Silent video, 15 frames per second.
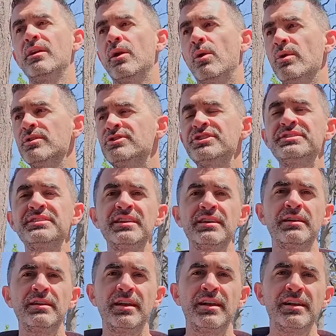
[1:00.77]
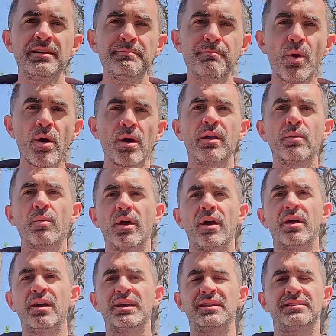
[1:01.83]
you know we're just in a in a market
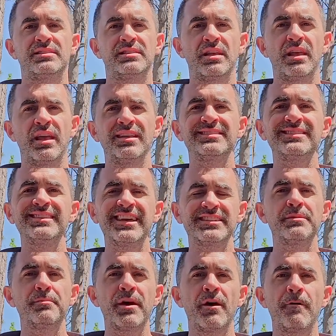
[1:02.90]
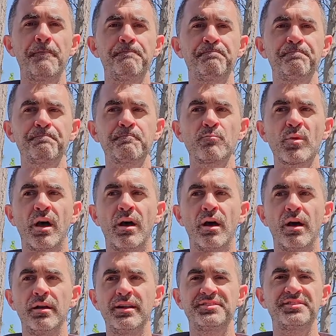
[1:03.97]
where it's it's less about
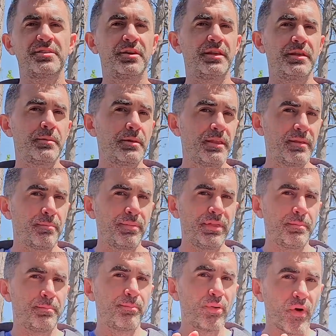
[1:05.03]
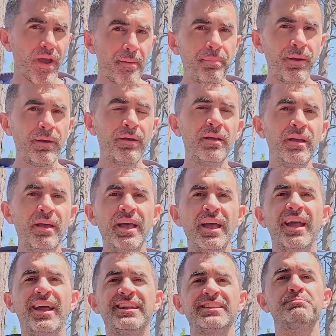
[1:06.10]
uh, necessarily the, the, prep,
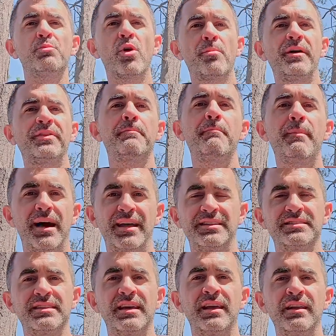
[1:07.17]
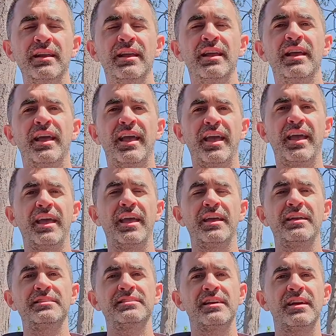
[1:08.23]
and it's more about the mindset.
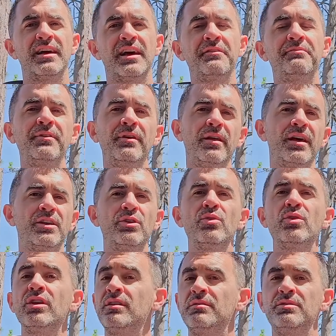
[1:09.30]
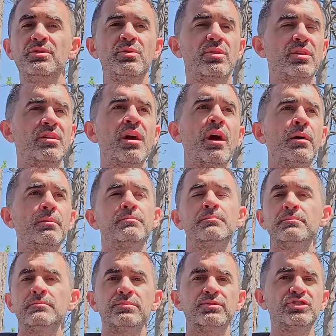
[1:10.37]
And uh, I feel like you could you could
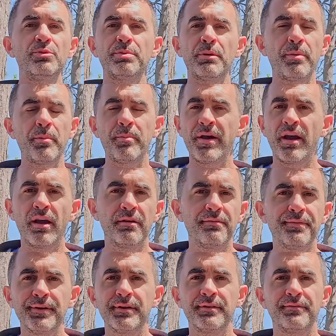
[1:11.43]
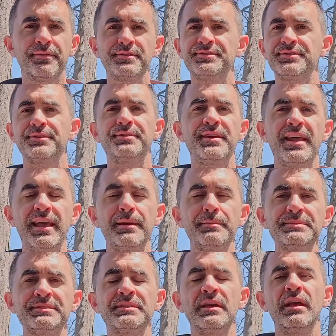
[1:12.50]
come super prepared for for certain
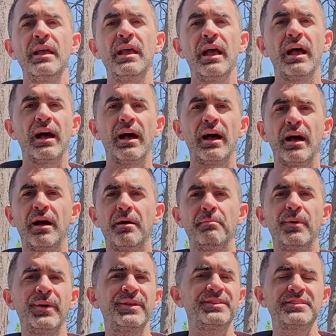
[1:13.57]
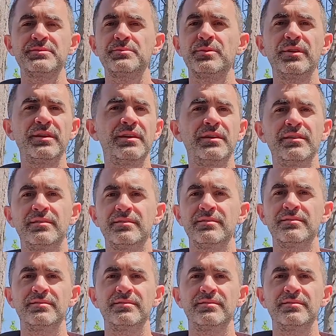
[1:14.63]
names, um, but it doesn't really